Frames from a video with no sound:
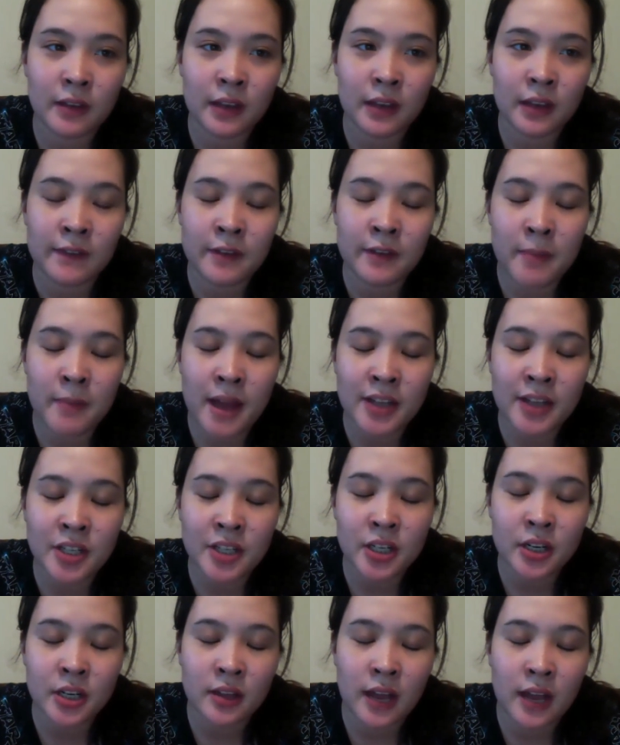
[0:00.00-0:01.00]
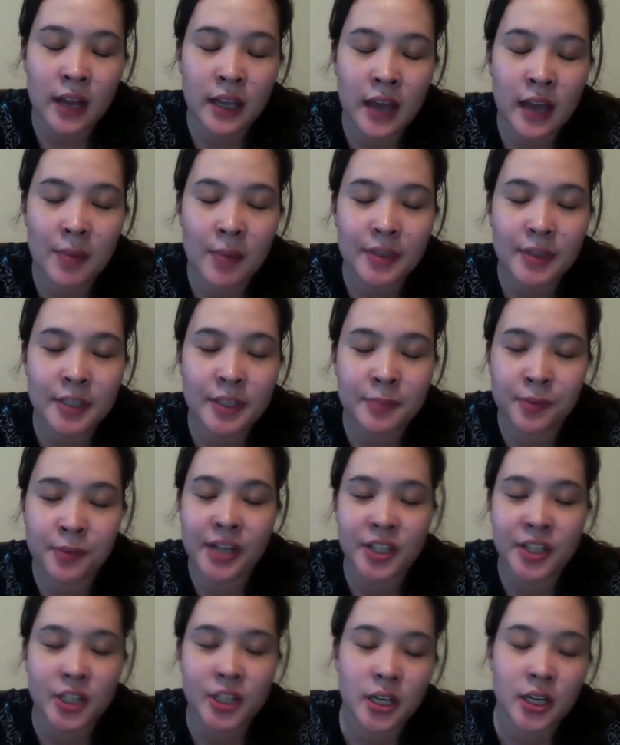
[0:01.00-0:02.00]
even measure like how much
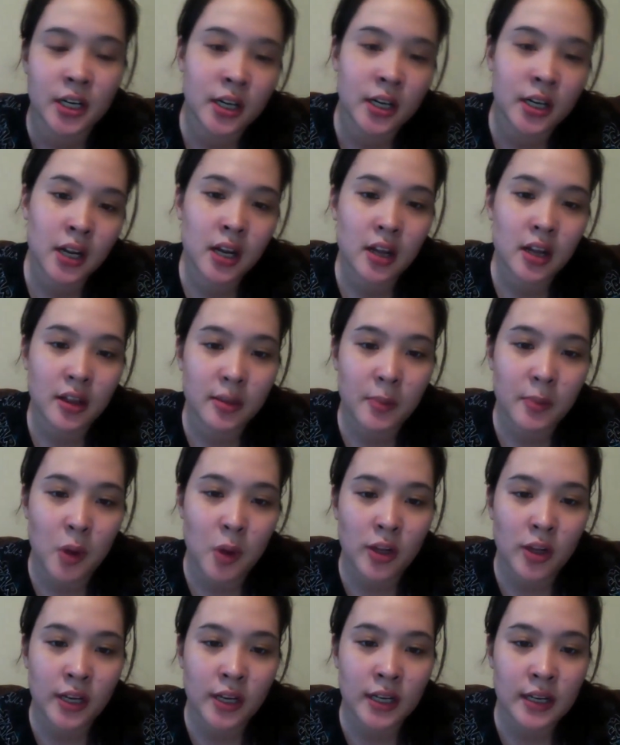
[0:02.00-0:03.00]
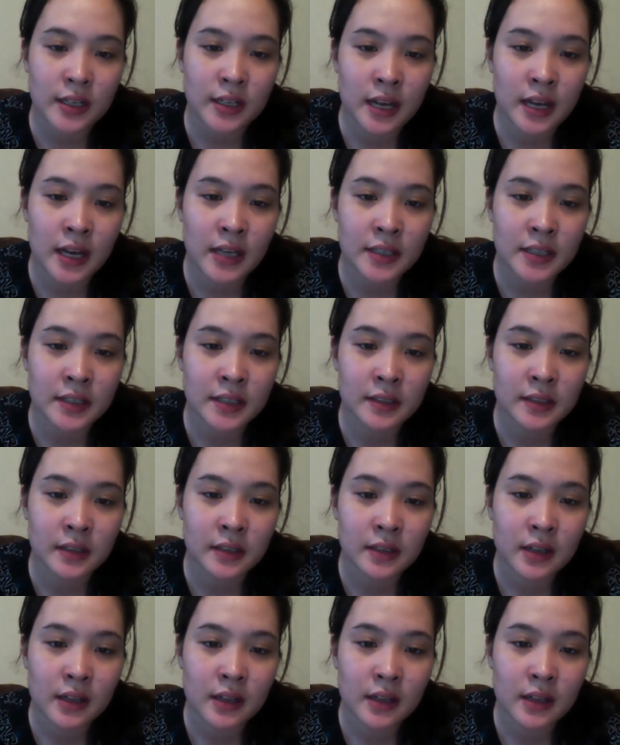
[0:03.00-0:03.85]
pressure the pulling does.